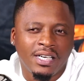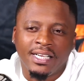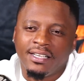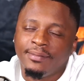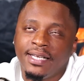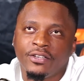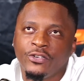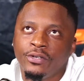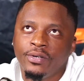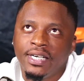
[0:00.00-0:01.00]
Like, I'm like, you
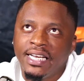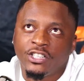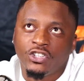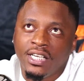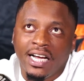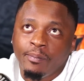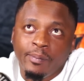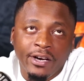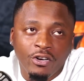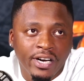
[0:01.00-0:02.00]
know what? Actually, I
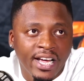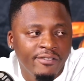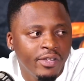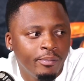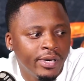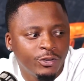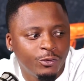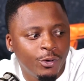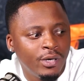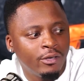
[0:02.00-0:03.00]
might not have the best
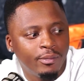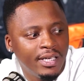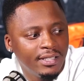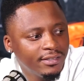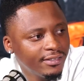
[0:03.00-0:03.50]
rollout plan.